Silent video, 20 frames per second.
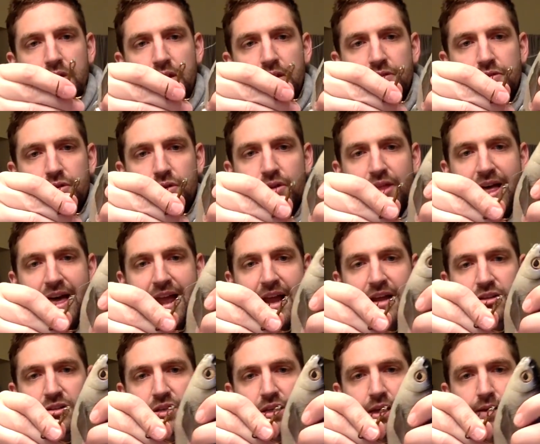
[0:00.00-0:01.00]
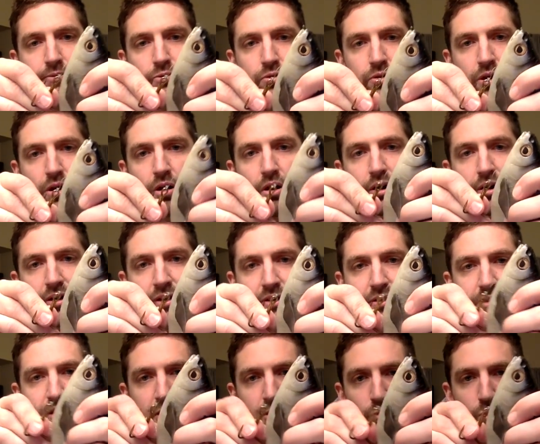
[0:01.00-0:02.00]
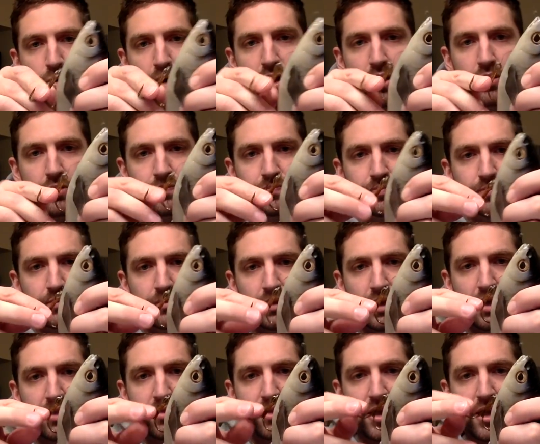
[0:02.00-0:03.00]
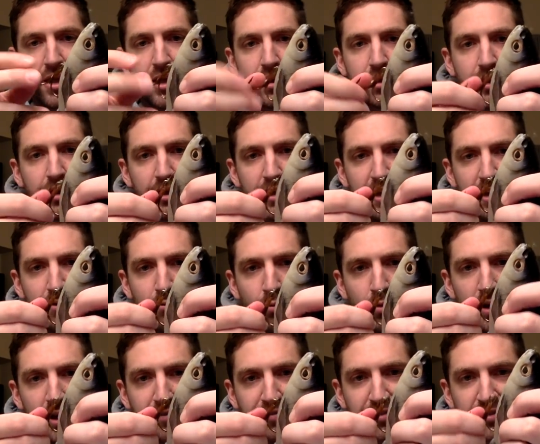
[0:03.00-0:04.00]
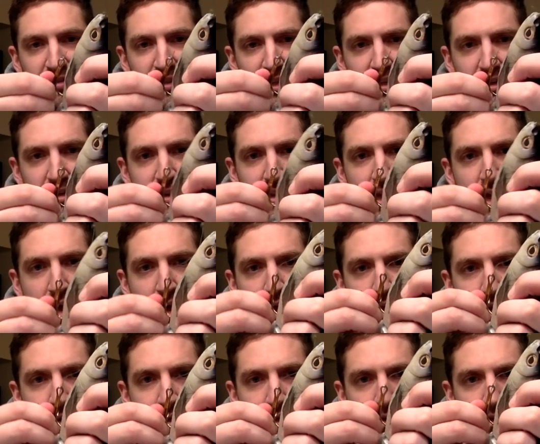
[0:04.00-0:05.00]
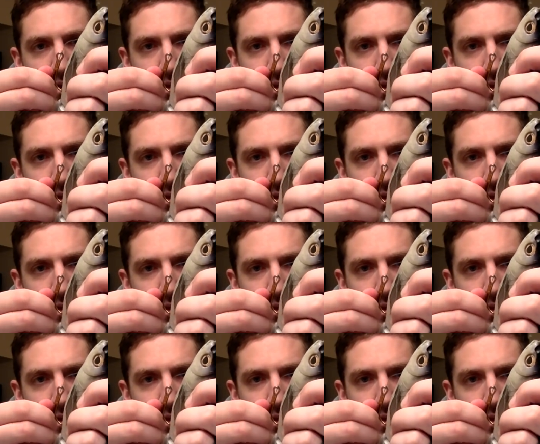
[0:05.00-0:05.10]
And so that actually comes with a harness as well. And then what I've seen done